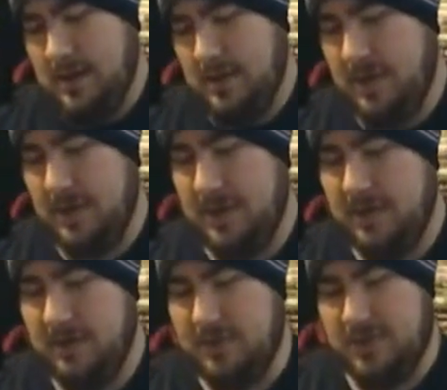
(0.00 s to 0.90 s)
Okay, now
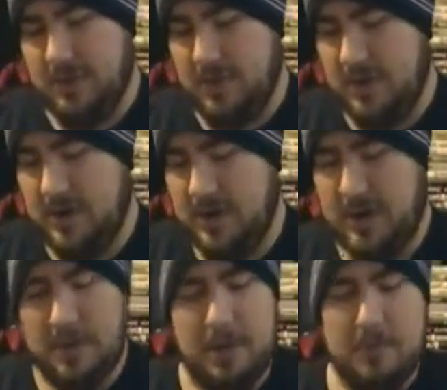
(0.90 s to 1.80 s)
this is the one
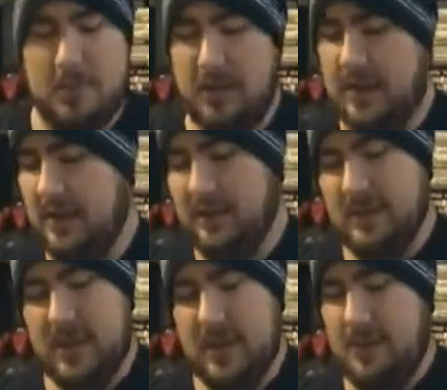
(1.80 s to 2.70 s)
I'm really
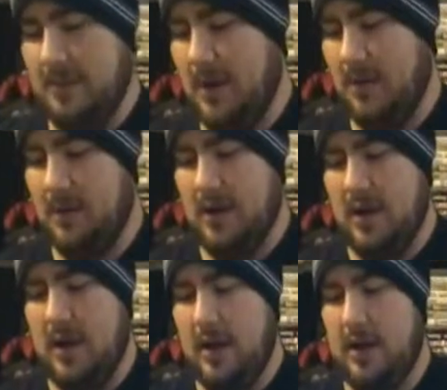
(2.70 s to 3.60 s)
excited about.
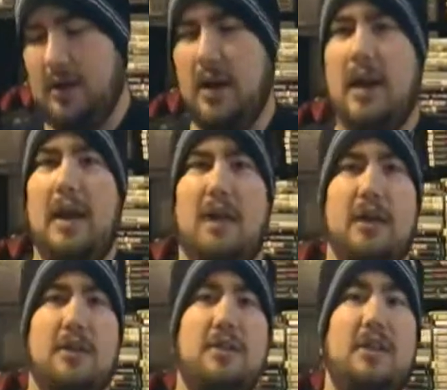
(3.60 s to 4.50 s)

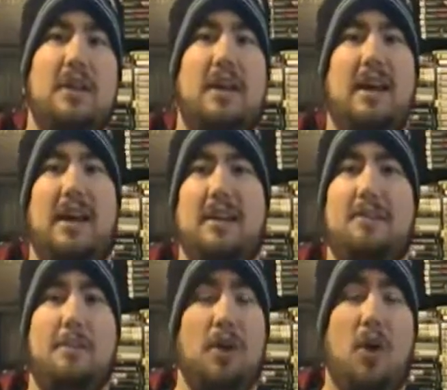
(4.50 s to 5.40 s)

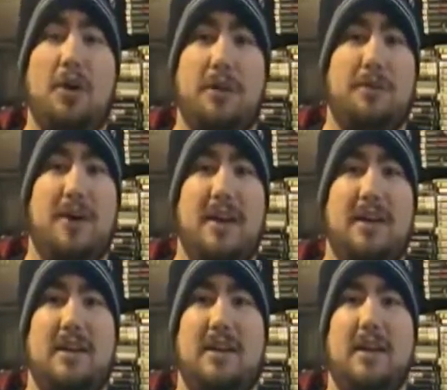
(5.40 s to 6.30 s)
It's been hard to
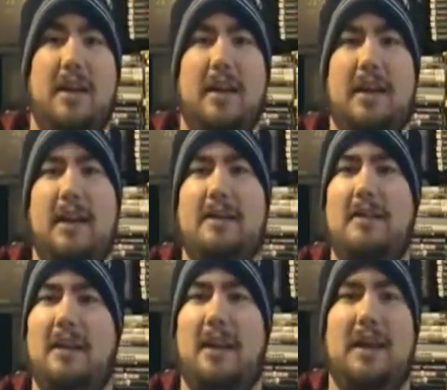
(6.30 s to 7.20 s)
find, and
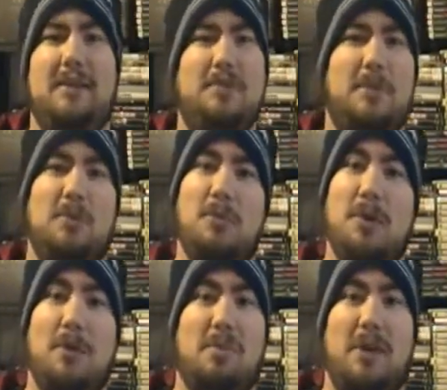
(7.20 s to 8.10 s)
it's been
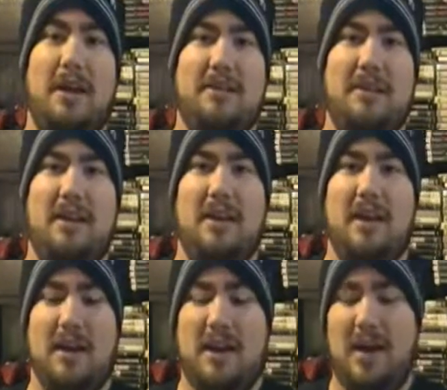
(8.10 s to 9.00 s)
real pricey.
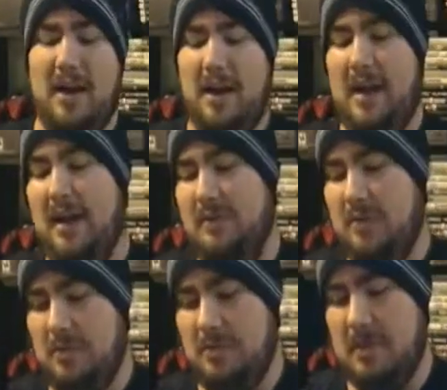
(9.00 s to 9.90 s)
I
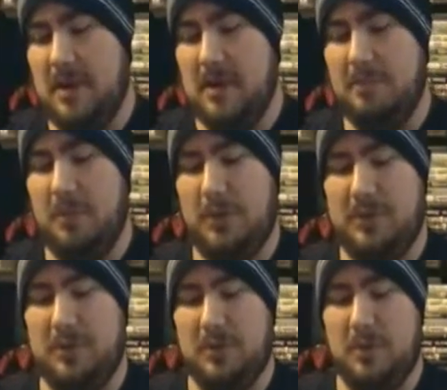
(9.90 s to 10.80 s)
even made it a
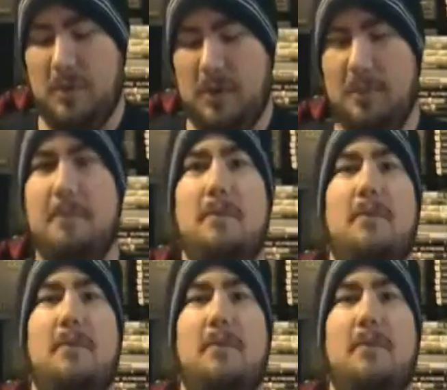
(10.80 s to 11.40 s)
point to